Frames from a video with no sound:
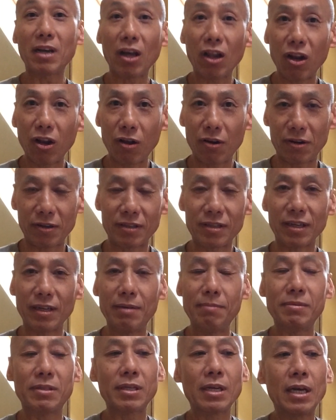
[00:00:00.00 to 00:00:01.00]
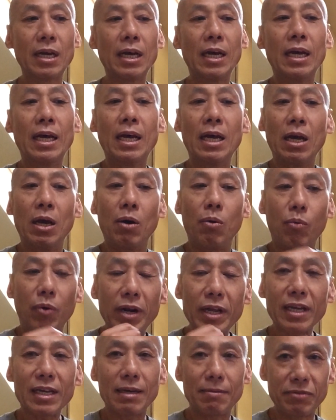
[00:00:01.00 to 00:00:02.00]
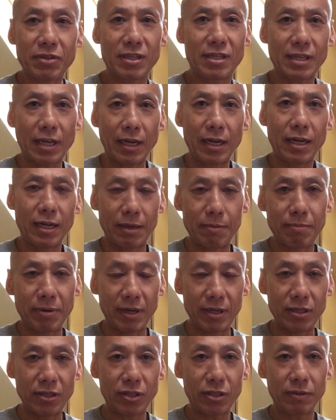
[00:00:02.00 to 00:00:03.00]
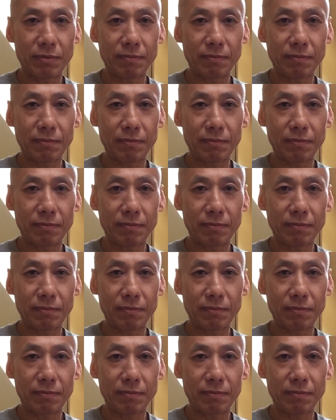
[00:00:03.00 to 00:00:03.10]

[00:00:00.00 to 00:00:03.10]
a lot of times. When it comes to Centreline Punch